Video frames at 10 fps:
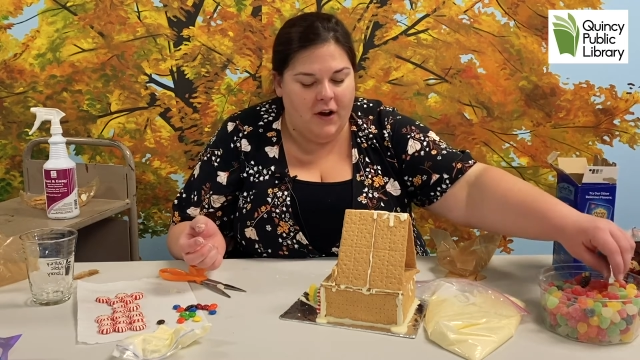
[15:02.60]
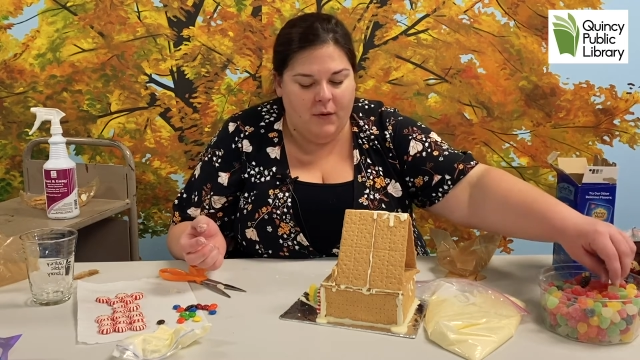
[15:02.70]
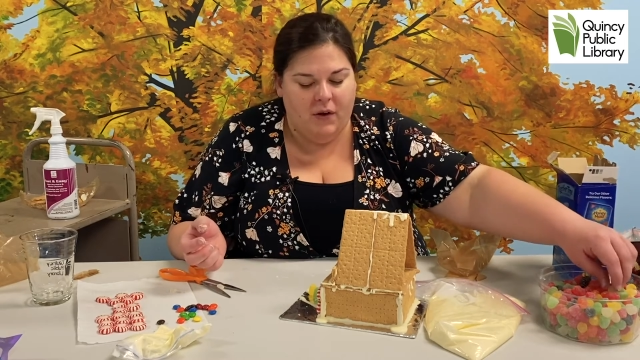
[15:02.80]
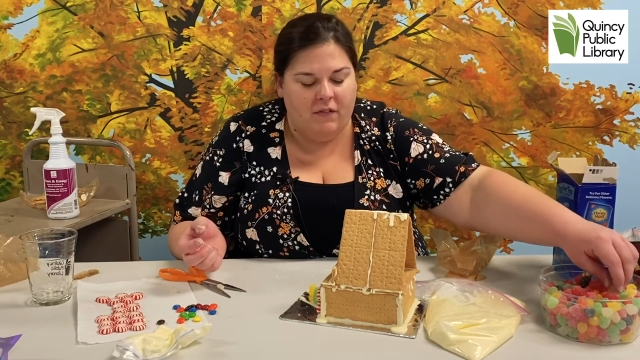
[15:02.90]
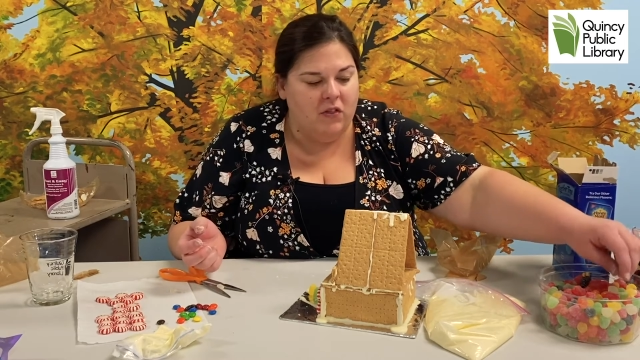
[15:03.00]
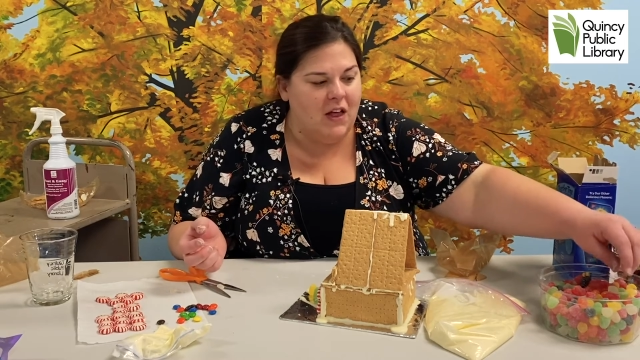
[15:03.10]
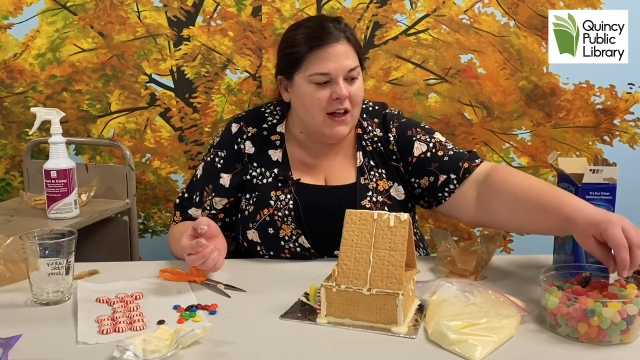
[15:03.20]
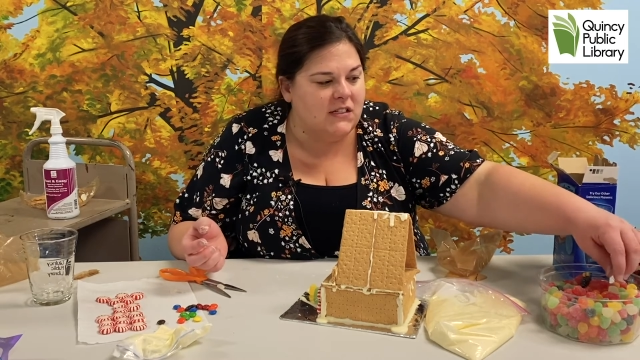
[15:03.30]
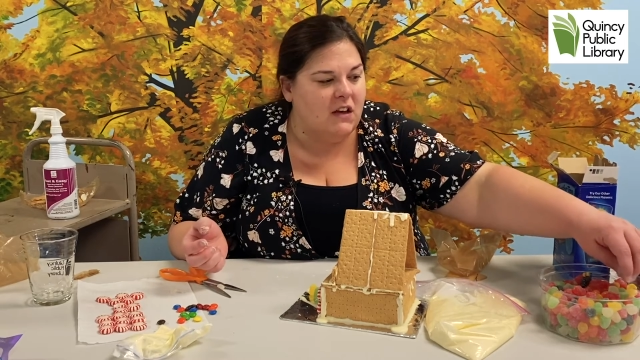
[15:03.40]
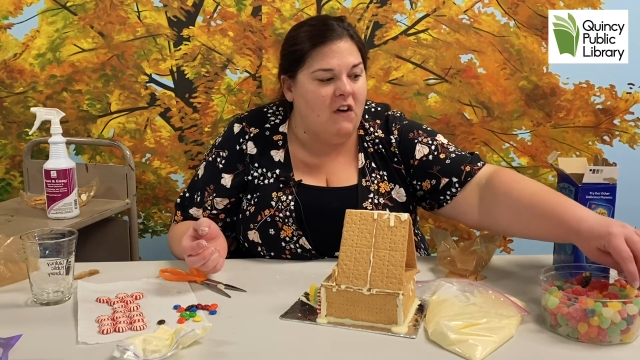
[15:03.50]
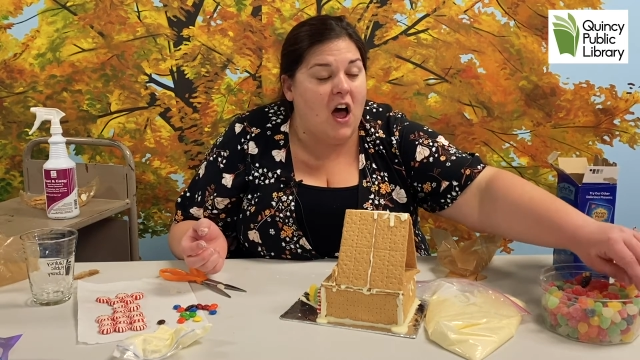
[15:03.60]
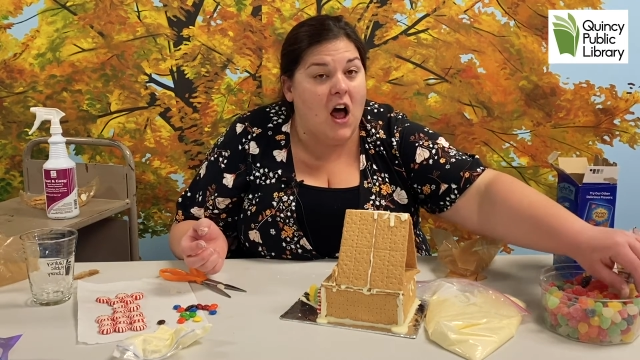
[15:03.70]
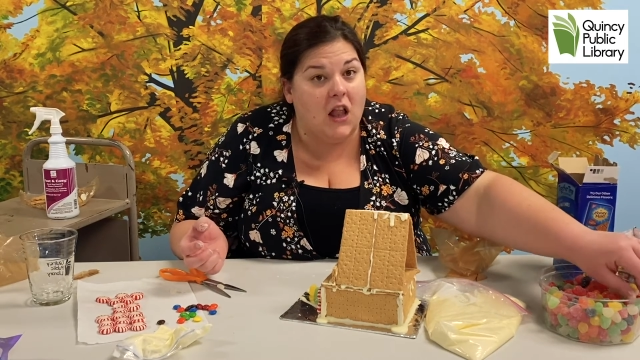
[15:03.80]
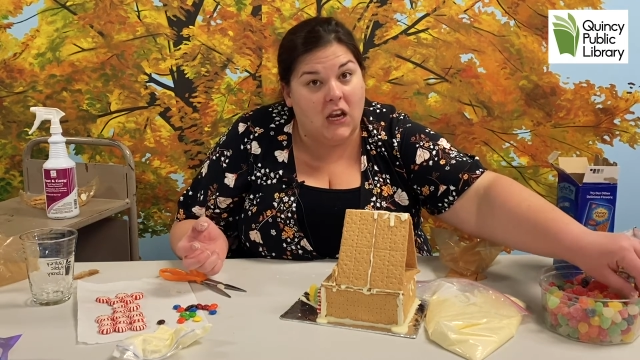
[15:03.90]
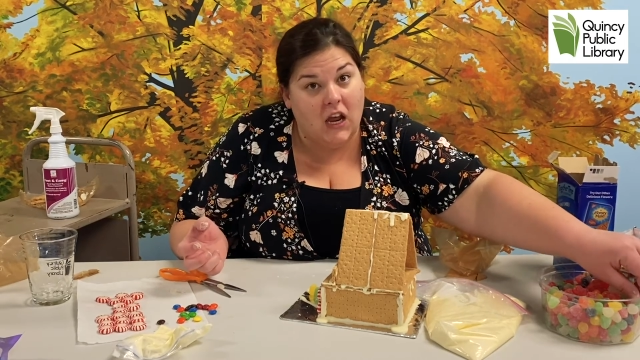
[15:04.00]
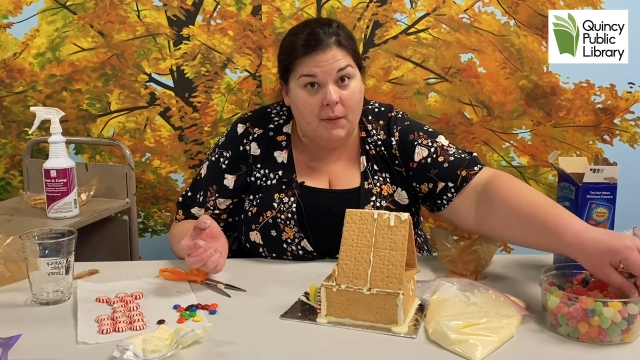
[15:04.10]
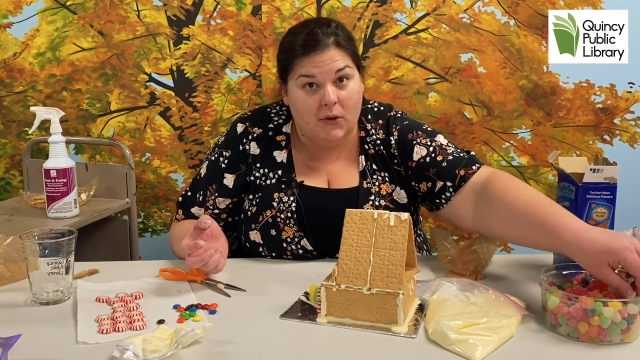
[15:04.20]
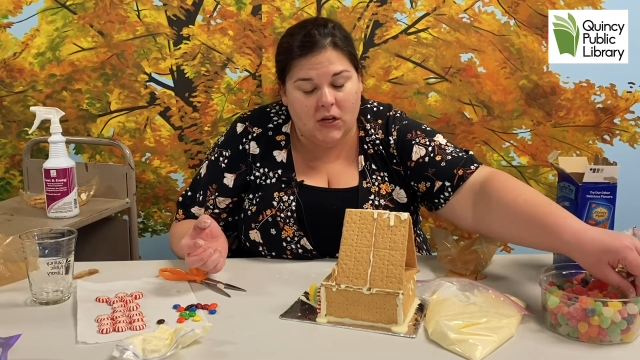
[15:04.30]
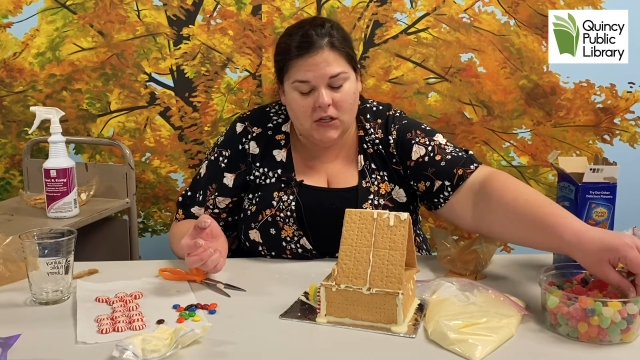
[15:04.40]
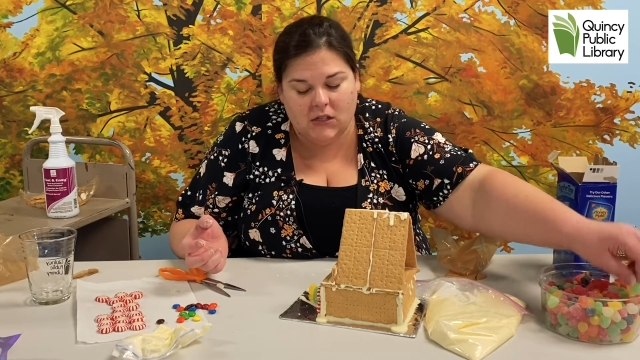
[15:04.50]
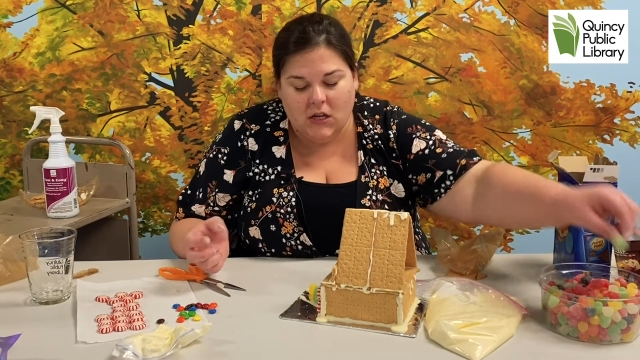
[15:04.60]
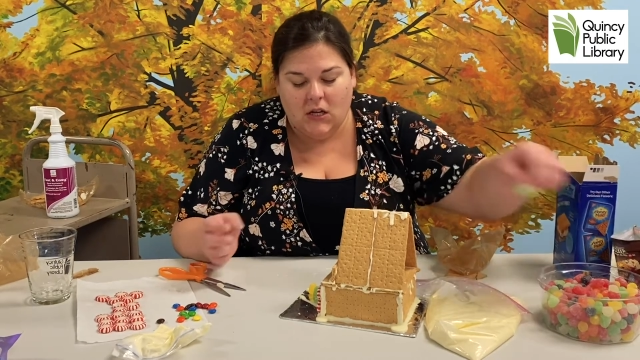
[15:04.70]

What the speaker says: We have lots of holiday books